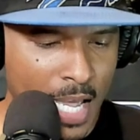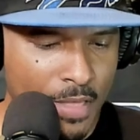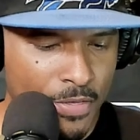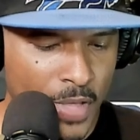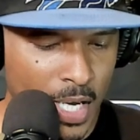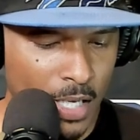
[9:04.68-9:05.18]

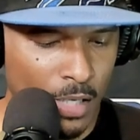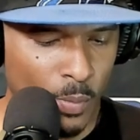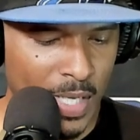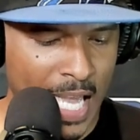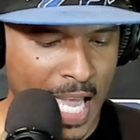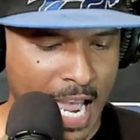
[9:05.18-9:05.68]
then
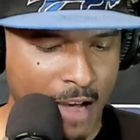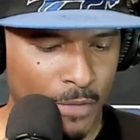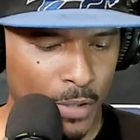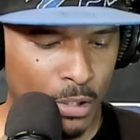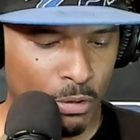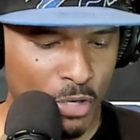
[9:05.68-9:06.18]
we have the
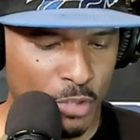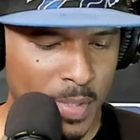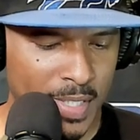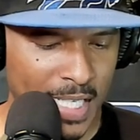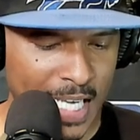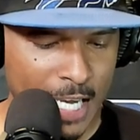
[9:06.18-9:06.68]
Christmas
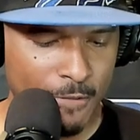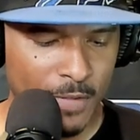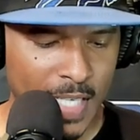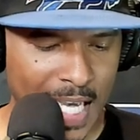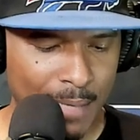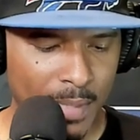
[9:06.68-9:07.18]
Eve
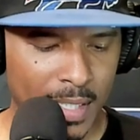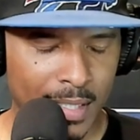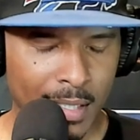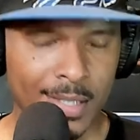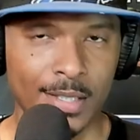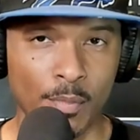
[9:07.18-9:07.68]
game
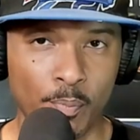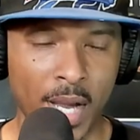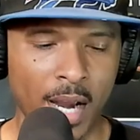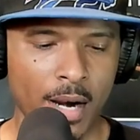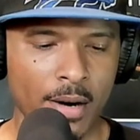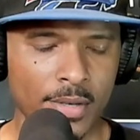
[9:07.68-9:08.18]
against the
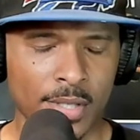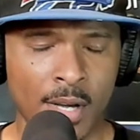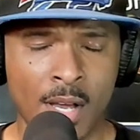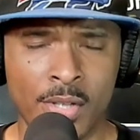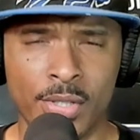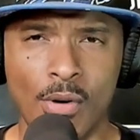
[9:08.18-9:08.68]
Bears.
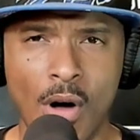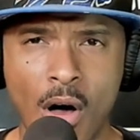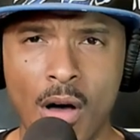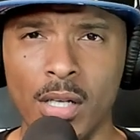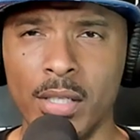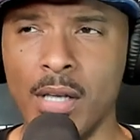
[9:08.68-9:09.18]
So
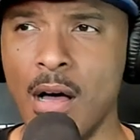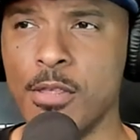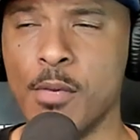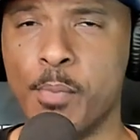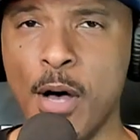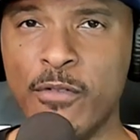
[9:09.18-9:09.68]
all in all,
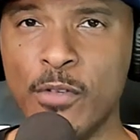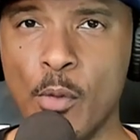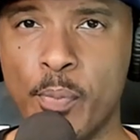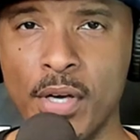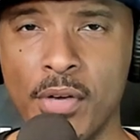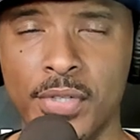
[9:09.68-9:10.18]
the Buffalo
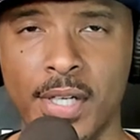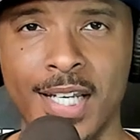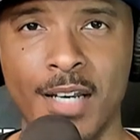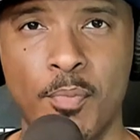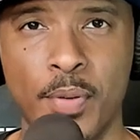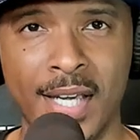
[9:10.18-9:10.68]
Bills are going
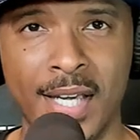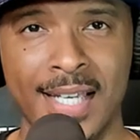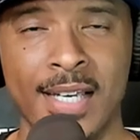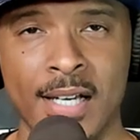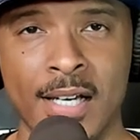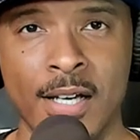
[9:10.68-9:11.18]
to
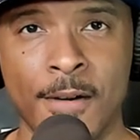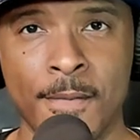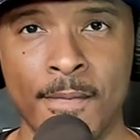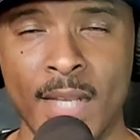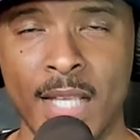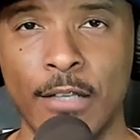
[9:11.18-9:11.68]
be
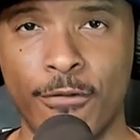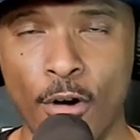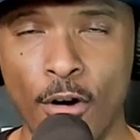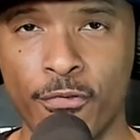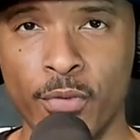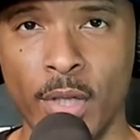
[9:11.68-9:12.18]
in the
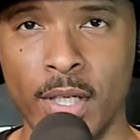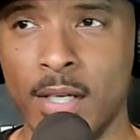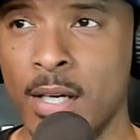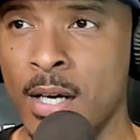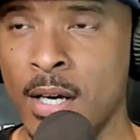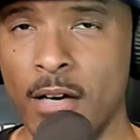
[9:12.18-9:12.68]
forefront
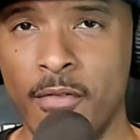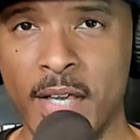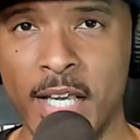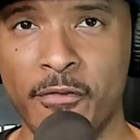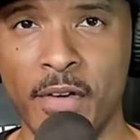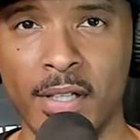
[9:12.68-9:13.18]
of the
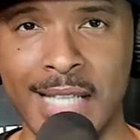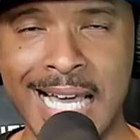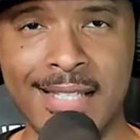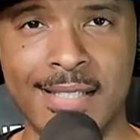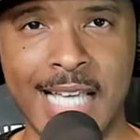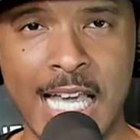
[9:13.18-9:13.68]
NFL
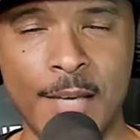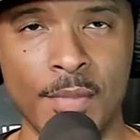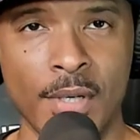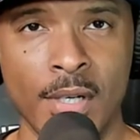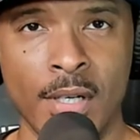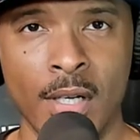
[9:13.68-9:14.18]
landscape
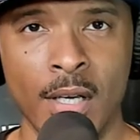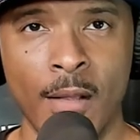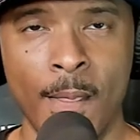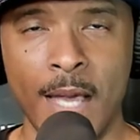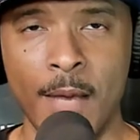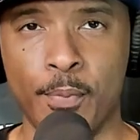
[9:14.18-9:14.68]

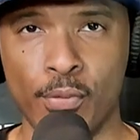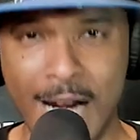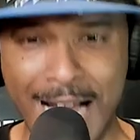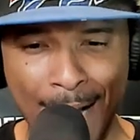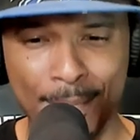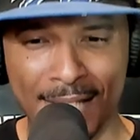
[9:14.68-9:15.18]
in
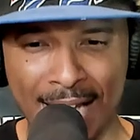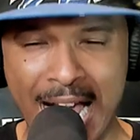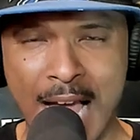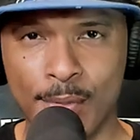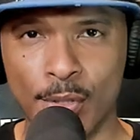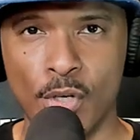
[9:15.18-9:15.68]
prime
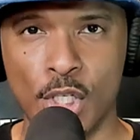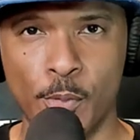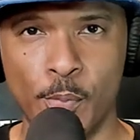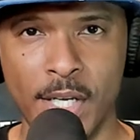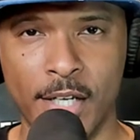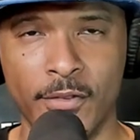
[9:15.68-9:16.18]
time, so to
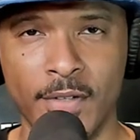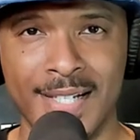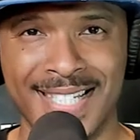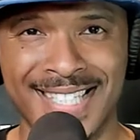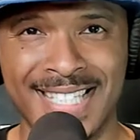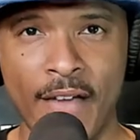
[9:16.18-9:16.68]
speak,
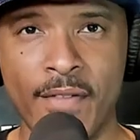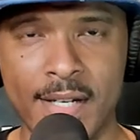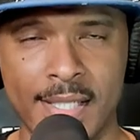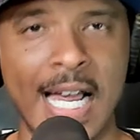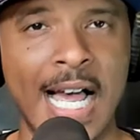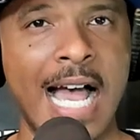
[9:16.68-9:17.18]
7
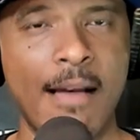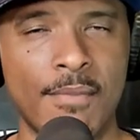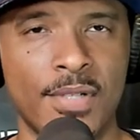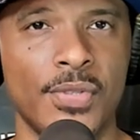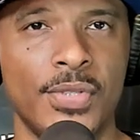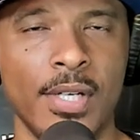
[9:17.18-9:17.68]
times
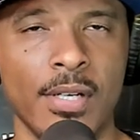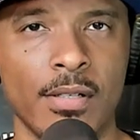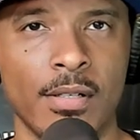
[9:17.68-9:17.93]
this year.